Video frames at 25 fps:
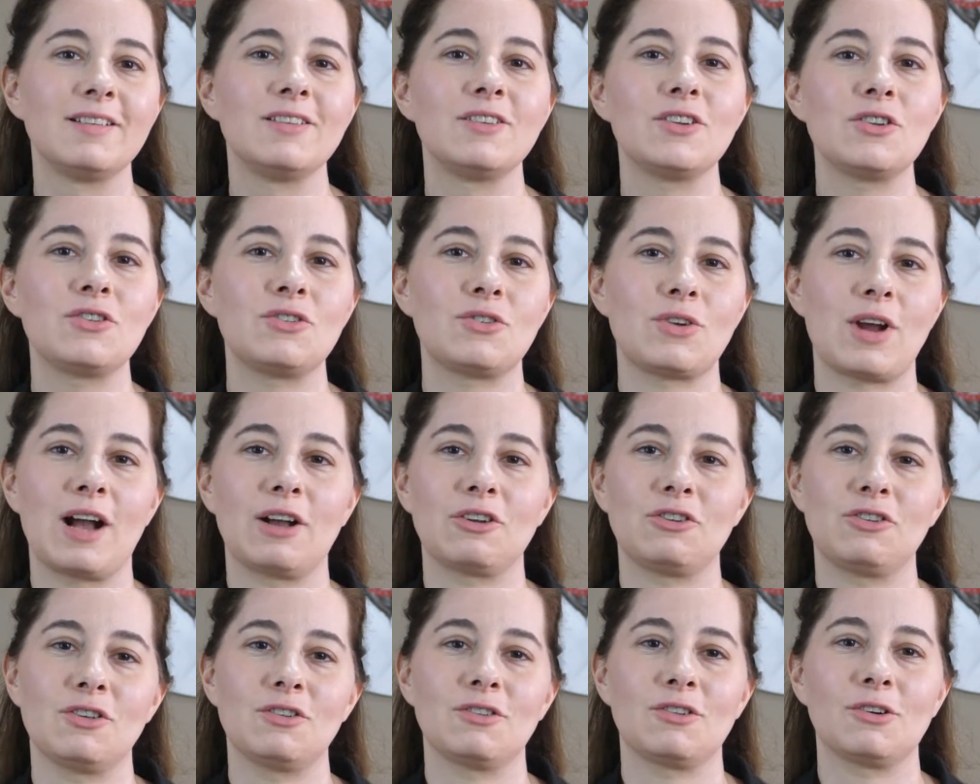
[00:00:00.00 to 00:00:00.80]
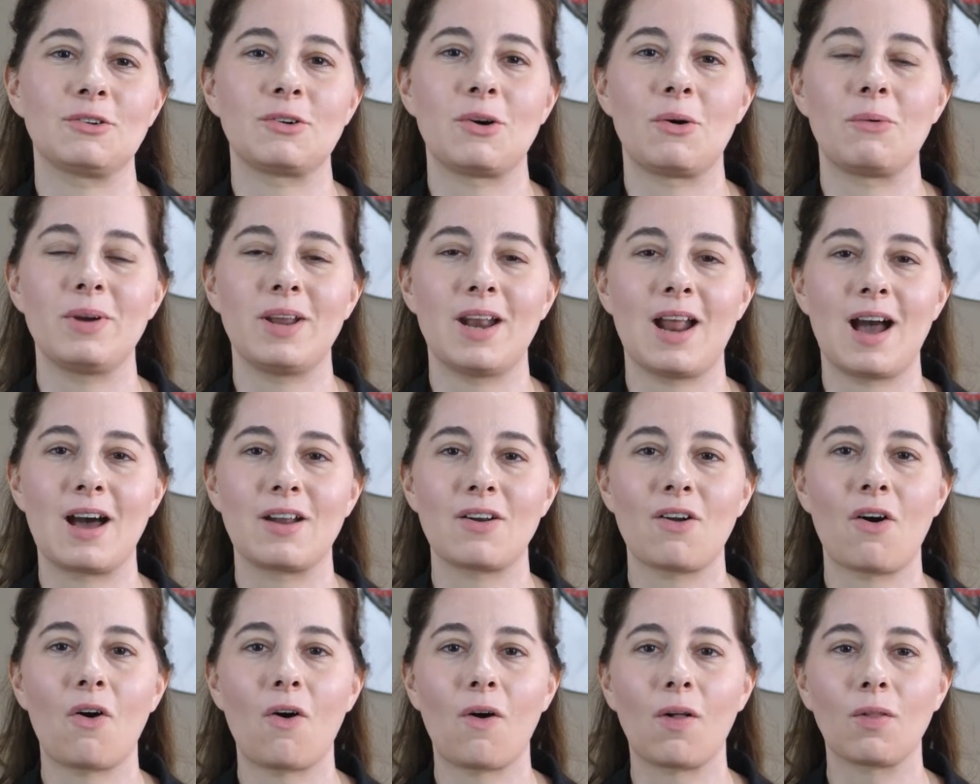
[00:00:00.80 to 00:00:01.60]
distractions are going
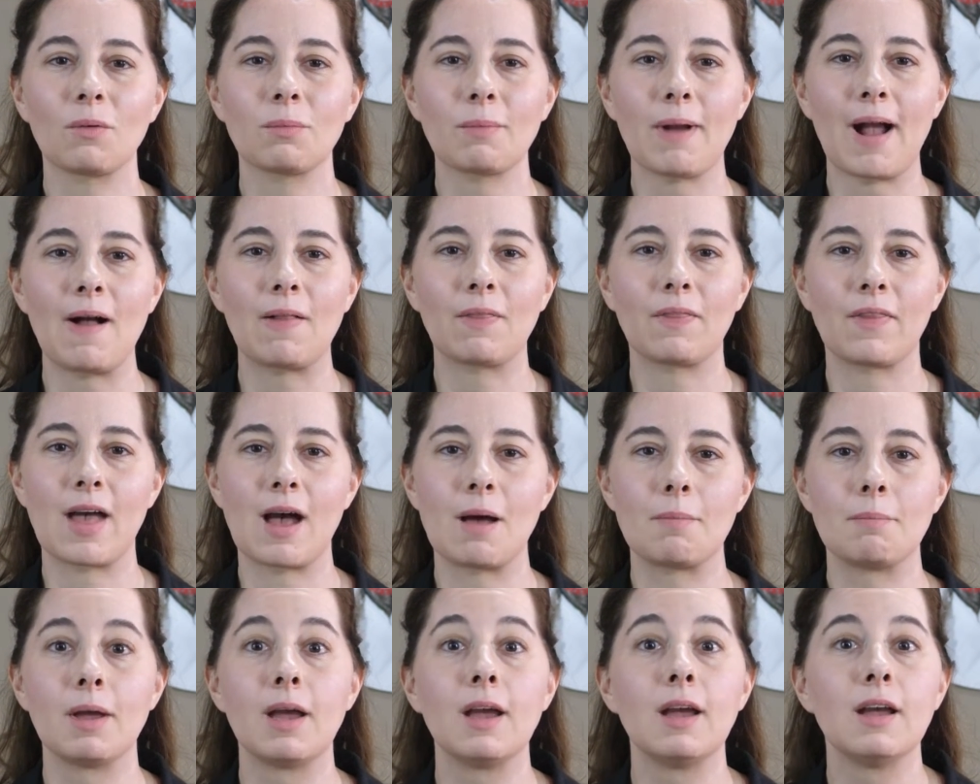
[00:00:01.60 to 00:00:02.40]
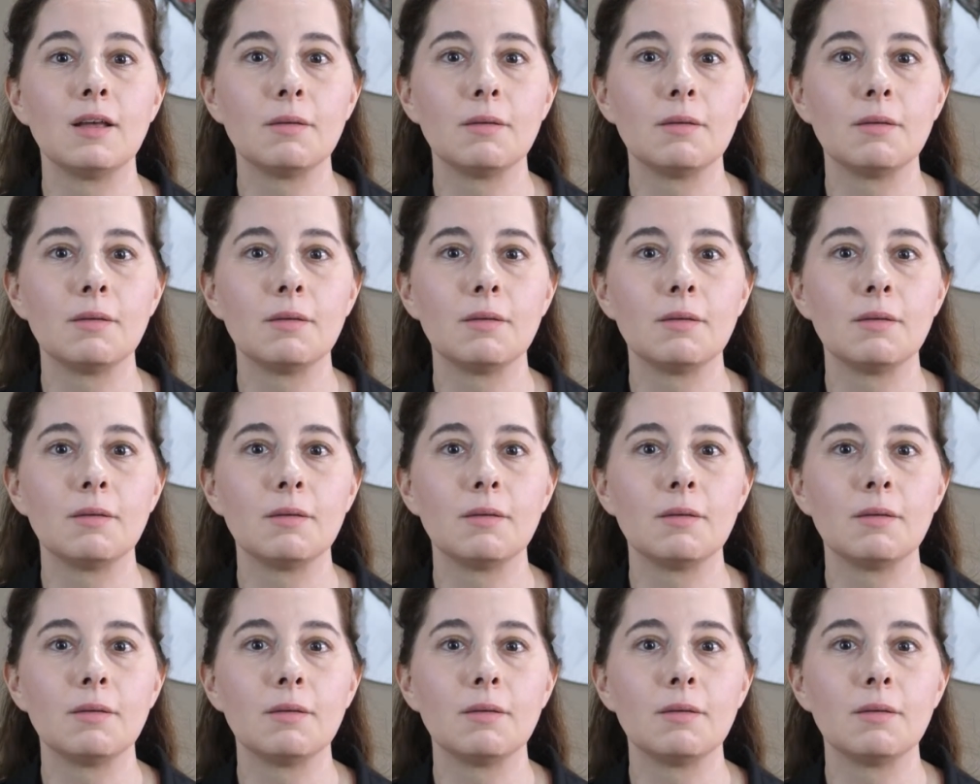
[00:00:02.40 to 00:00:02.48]
on all around them,